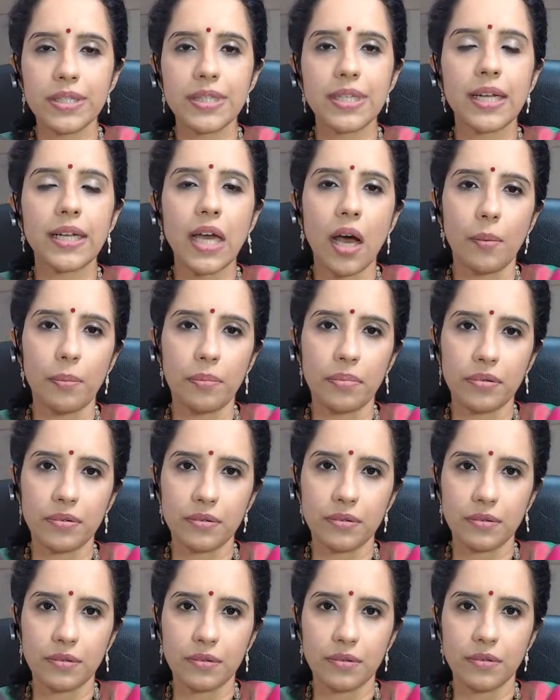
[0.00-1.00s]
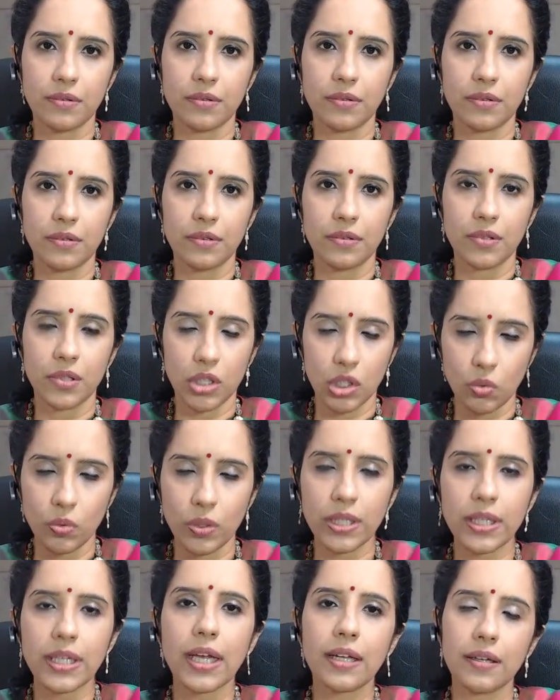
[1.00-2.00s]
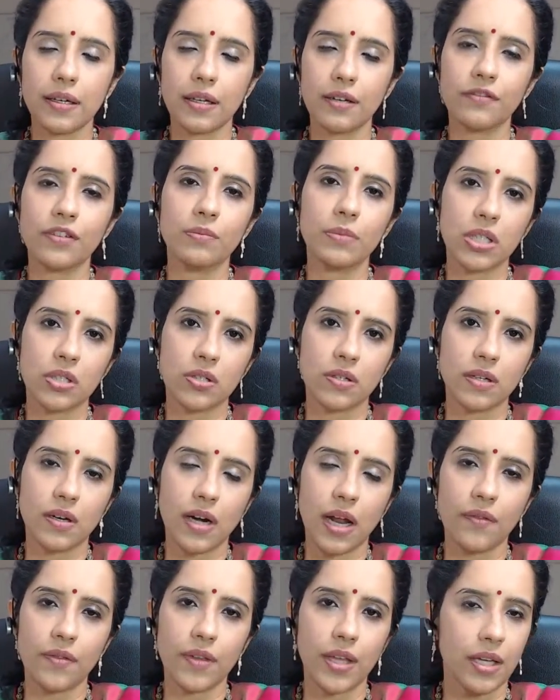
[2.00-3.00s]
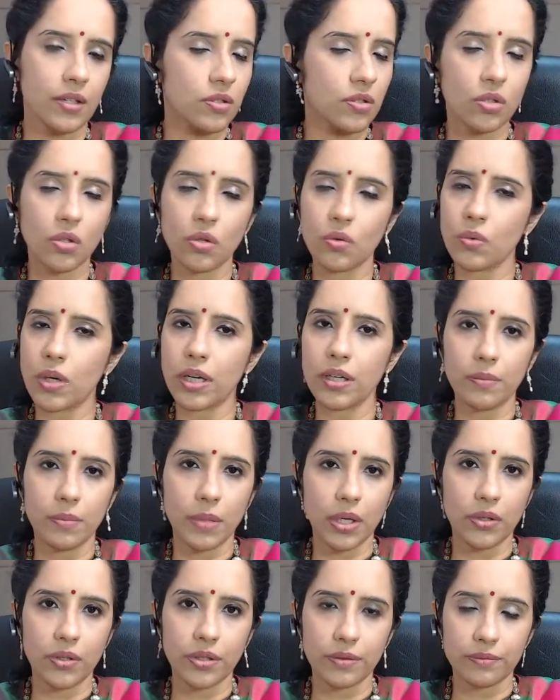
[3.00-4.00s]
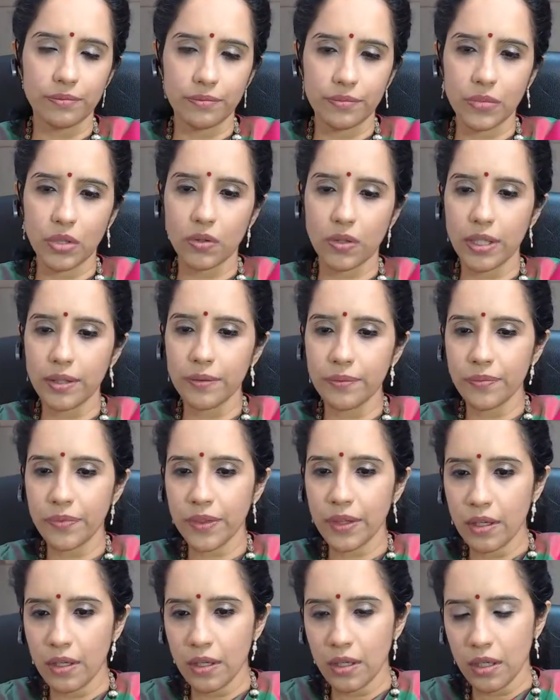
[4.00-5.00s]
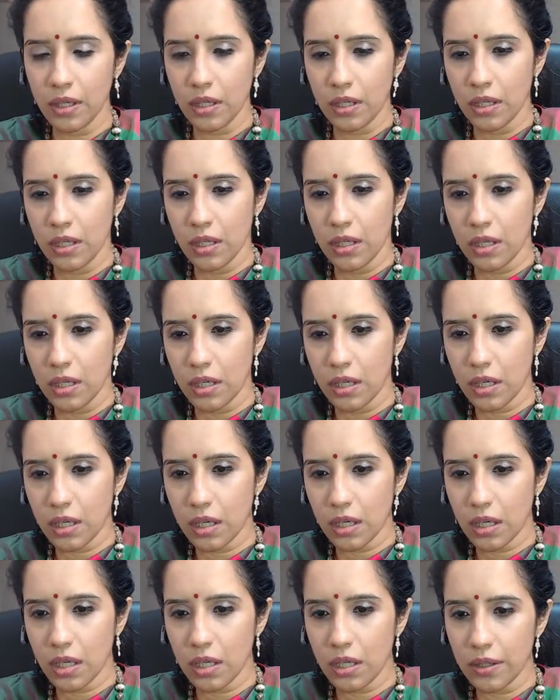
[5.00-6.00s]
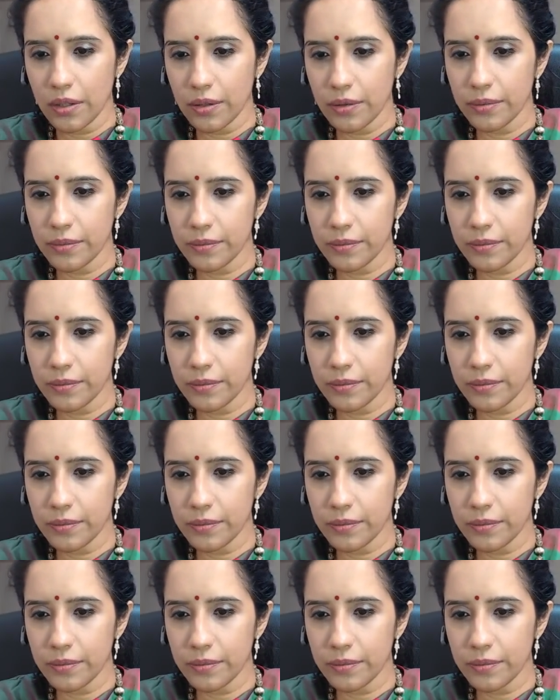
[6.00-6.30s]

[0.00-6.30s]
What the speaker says: set up. You will get information around that, so don't worry about it. Okay. Uh,